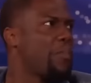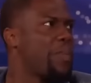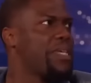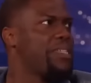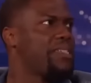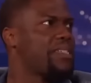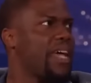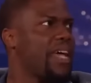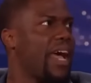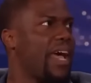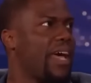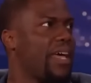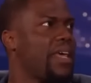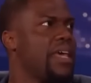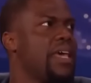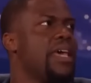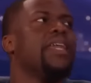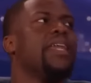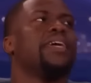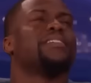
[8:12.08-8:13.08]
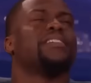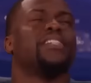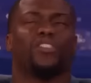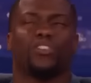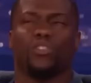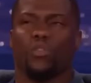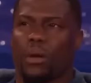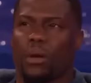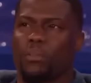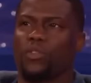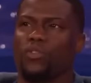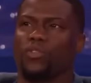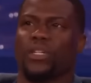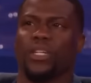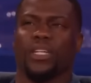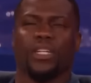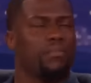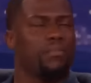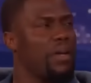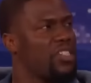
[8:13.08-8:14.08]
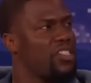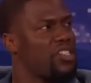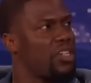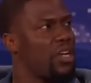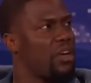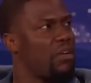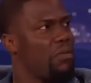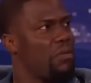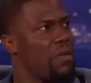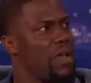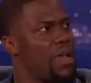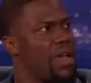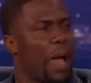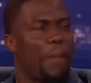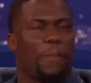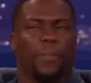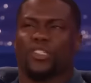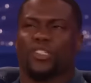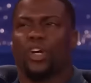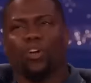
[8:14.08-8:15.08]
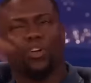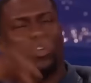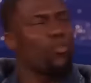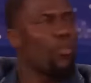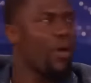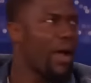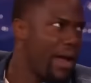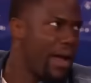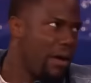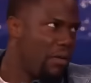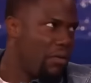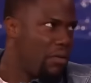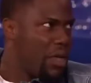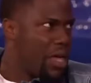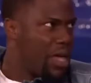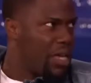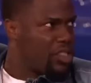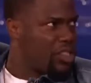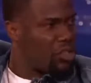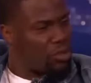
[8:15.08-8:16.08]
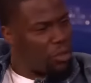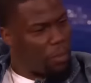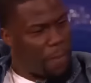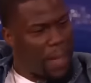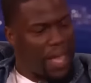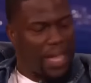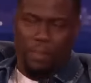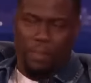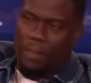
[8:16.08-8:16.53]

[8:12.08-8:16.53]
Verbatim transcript: peace sign. And I said, you know what I'm gonna do at the end of my show? I'm gonna turn around, show the back